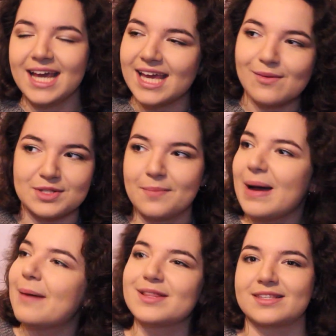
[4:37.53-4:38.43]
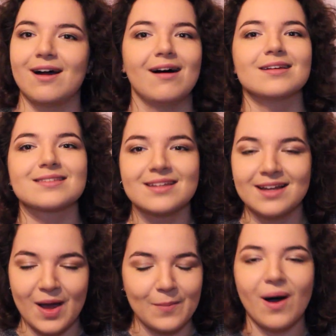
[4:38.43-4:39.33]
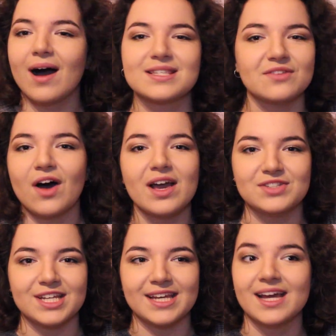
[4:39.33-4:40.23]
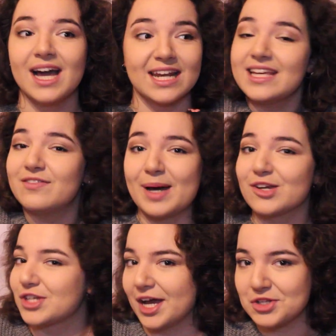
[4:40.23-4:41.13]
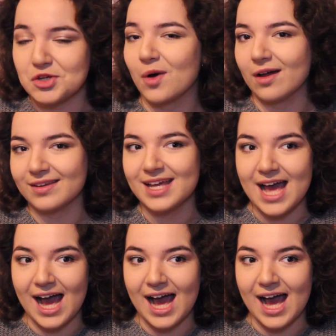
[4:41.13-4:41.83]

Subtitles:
It was a mammoth task, but I survived it, and I even managed to get a 2-1,